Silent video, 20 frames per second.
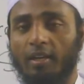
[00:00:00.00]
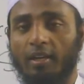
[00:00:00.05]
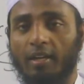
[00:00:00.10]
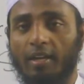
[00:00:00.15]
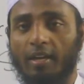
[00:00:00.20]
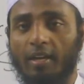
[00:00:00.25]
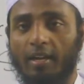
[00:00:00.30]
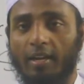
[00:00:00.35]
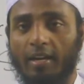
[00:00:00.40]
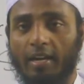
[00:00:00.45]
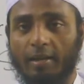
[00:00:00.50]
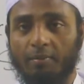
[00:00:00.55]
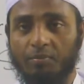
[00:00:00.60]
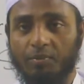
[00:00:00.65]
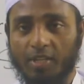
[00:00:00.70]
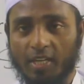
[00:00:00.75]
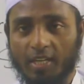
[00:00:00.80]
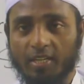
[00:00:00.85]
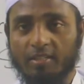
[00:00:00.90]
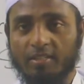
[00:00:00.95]
I have
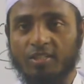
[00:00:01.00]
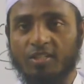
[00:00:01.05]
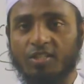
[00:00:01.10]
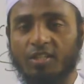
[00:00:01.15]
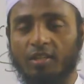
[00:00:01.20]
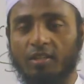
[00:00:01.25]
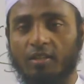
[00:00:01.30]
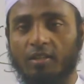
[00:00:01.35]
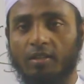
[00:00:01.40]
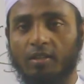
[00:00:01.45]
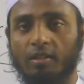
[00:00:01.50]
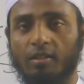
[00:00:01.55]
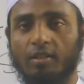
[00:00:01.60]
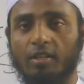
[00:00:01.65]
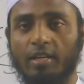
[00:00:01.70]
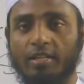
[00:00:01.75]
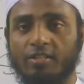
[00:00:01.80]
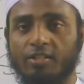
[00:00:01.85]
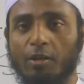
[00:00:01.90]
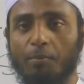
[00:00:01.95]
changed
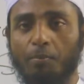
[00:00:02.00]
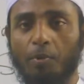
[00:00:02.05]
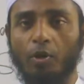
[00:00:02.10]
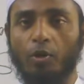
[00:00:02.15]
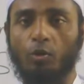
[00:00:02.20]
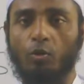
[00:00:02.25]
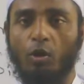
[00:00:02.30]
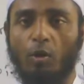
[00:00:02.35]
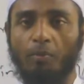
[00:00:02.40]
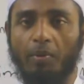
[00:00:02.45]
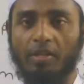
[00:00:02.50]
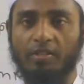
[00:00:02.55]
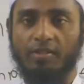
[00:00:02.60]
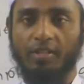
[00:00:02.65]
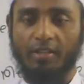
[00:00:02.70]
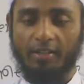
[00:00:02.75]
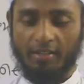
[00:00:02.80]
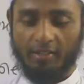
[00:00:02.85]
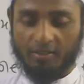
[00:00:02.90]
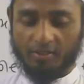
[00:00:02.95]
simple to complex
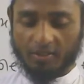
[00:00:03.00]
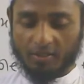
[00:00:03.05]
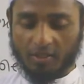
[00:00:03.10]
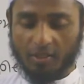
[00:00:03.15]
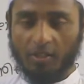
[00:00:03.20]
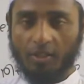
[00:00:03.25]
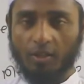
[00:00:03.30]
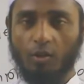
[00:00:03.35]
sentence.